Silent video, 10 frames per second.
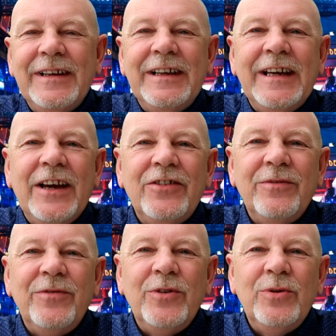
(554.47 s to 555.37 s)
And he has
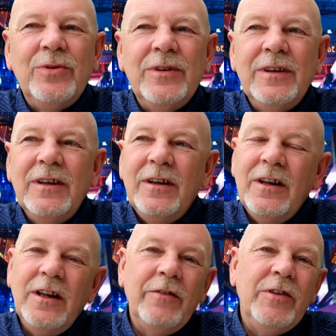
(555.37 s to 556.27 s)
some food.
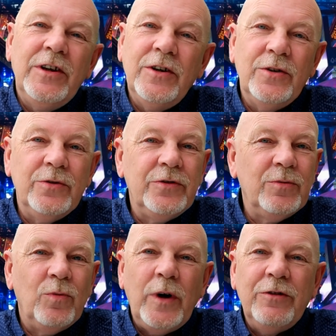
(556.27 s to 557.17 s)
Lovely girls,
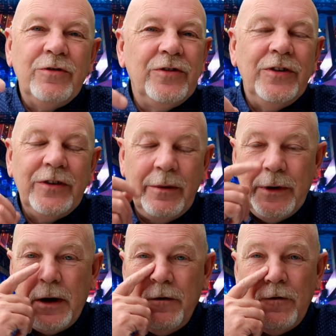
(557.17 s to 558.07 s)
waitresses
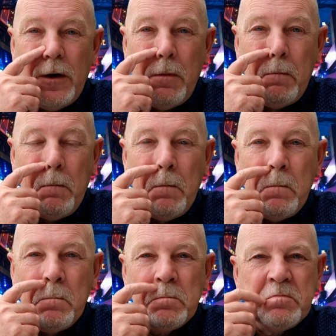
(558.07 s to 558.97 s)
coming over.
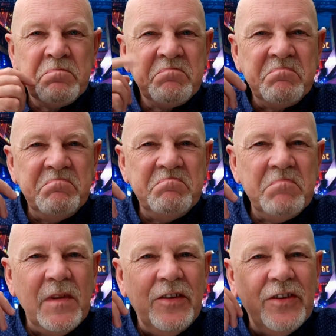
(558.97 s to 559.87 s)

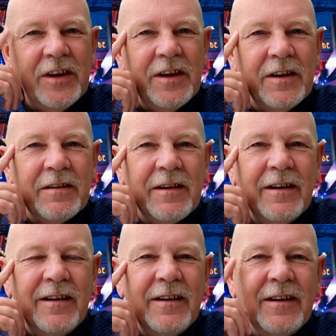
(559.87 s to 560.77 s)
He's thinking,
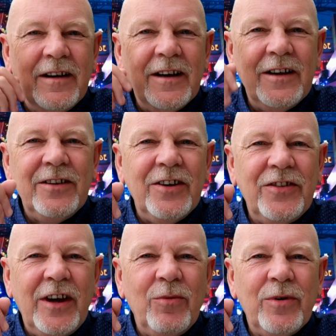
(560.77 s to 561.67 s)
can I
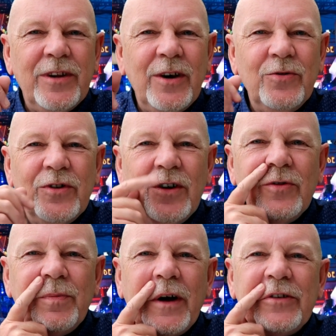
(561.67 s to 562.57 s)
take one of those
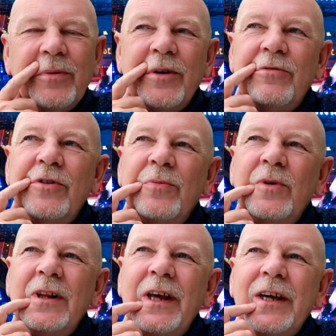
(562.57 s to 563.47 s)
girls back to my room?
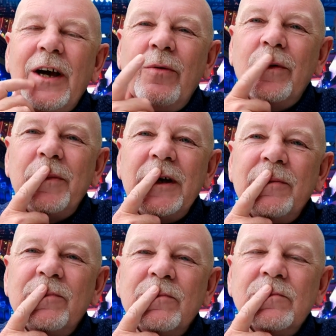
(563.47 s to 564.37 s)
Will they go with me?
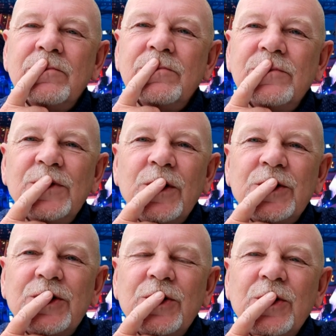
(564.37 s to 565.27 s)
Not
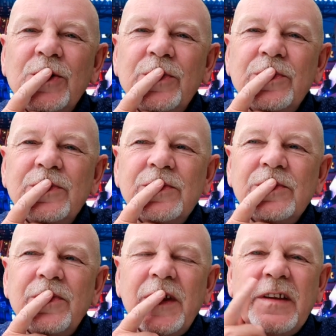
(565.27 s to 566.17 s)
sure.
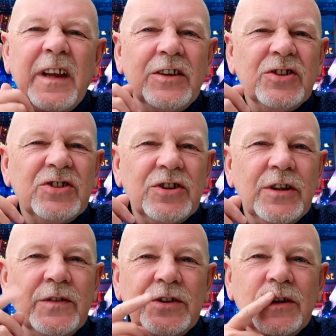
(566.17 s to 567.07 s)
I think they're just
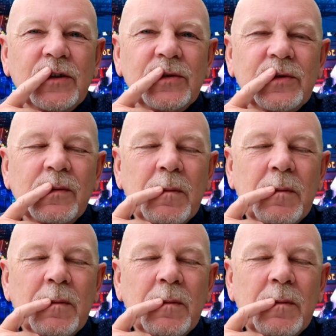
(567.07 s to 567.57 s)
service girls.